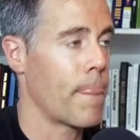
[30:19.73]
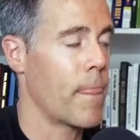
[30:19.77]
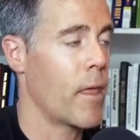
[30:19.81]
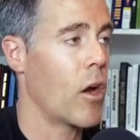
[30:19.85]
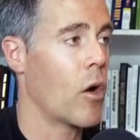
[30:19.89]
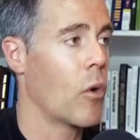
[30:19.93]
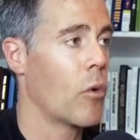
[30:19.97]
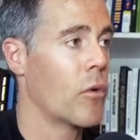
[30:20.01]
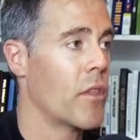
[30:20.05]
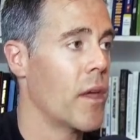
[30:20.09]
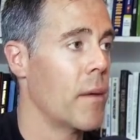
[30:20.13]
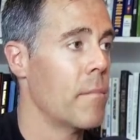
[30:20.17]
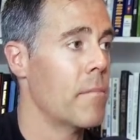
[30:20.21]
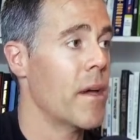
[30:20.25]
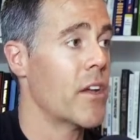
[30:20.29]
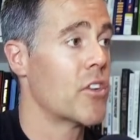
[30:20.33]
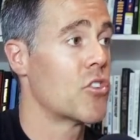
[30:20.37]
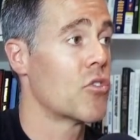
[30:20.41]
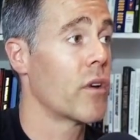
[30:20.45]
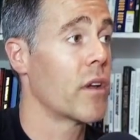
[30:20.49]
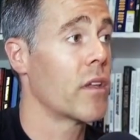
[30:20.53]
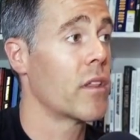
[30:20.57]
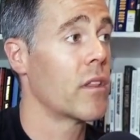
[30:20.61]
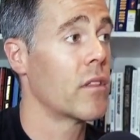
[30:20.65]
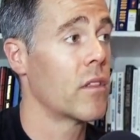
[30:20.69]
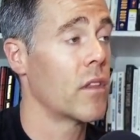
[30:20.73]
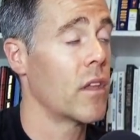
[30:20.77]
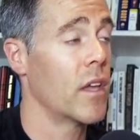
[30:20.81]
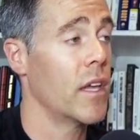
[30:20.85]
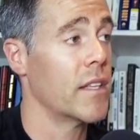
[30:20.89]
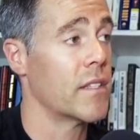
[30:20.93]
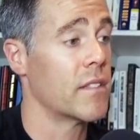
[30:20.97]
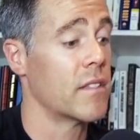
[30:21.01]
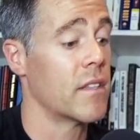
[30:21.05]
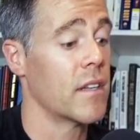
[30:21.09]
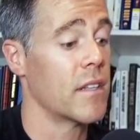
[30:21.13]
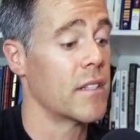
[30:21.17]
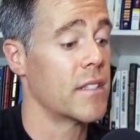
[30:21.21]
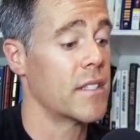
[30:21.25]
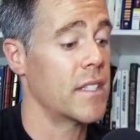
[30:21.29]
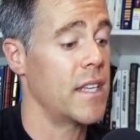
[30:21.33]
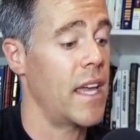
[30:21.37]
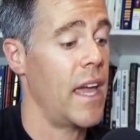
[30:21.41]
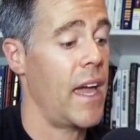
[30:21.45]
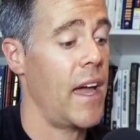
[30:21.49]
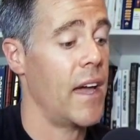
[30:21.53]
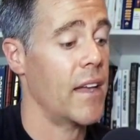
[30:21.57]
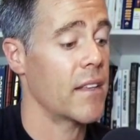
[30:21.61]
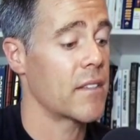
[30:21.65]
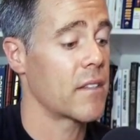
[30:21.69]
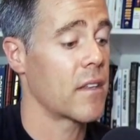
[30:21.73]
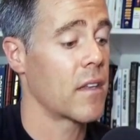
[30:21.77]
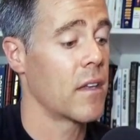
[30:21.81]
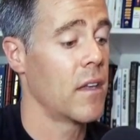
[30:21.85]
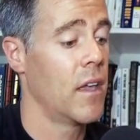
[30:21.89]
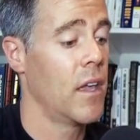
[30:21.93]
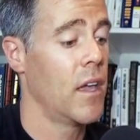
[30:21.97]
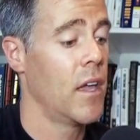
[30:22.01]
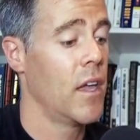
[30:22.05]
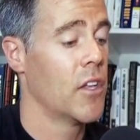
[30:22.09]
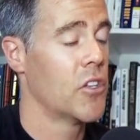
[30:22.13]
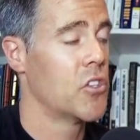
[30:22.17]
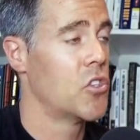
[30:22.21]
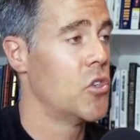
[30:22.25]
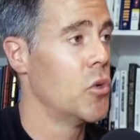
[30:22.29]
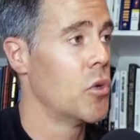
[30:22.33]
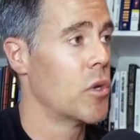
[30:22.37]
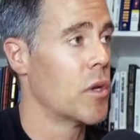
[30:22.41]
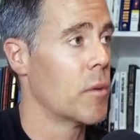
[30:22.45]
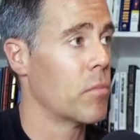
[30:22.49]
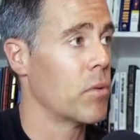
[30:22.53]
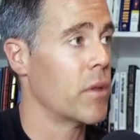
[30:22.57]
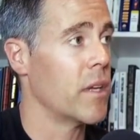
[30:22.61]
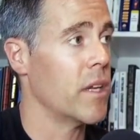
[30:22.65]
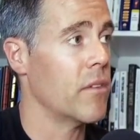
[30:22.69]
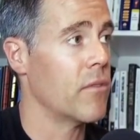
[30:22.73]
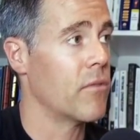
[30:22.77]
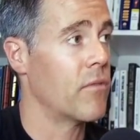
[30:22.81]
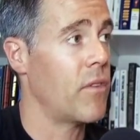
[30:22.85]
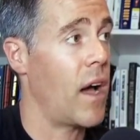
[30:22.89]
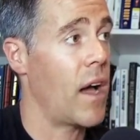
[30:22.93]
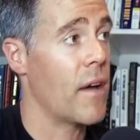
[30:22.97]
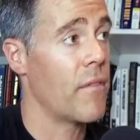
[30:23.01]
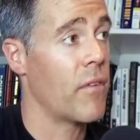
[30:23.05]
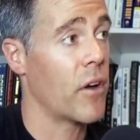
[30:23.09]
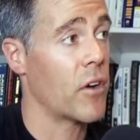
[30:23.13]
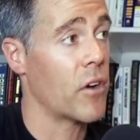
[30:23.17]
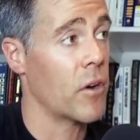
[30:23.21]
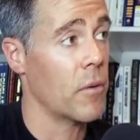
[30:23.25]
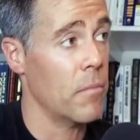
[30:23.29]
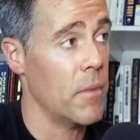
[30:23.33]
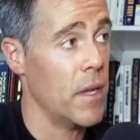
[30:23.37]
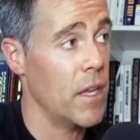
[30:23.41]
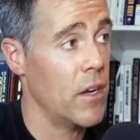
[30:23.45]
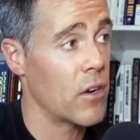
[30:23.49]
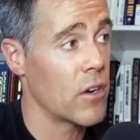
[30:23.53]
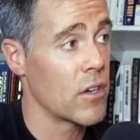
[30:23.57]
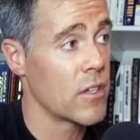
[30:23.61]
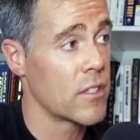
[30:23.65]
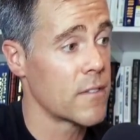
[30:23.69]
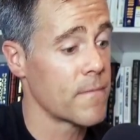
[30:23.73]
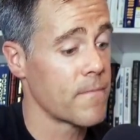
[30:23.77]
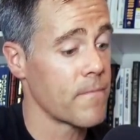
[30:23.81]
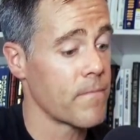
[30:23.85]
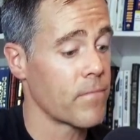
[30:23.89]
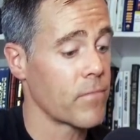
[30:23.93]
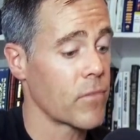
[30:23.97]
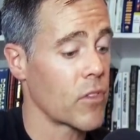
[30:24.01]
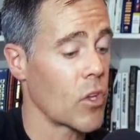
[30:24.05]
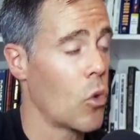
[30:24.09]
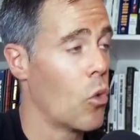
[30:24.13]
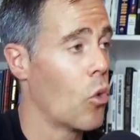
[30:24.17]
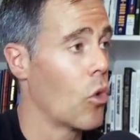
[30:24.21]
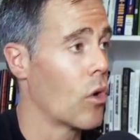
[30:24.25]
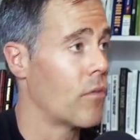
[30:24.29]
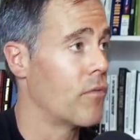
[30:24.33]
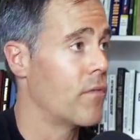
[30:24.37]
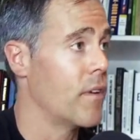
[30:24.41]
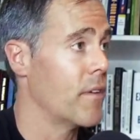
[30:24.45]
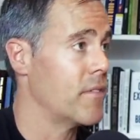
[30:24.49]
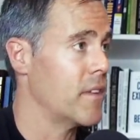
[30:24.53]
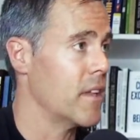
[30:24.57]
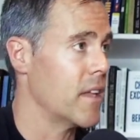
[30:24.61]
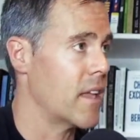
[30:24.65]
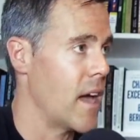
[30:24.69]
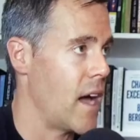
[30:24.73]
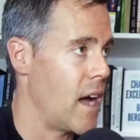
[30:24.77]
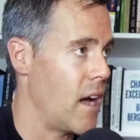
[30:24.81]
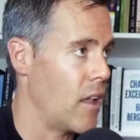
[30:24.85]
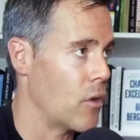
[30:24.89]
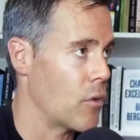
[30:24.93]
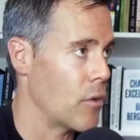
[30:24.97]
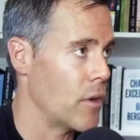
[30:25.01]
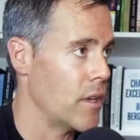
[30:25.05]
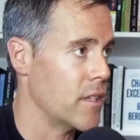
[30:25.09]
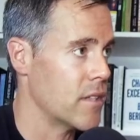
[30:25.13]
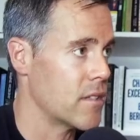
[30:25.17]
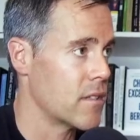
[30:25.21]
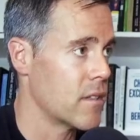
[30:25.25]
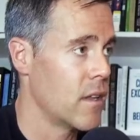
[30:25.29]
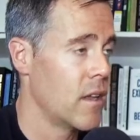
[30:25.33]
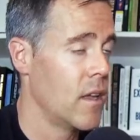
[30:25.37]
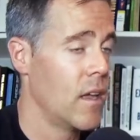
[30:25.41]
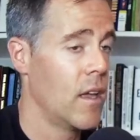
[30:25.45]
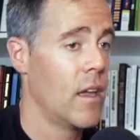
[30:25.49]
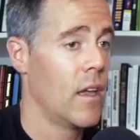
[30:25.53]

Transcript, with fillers: Are they measuring? Is the task to complete 500 meters or 50 calories.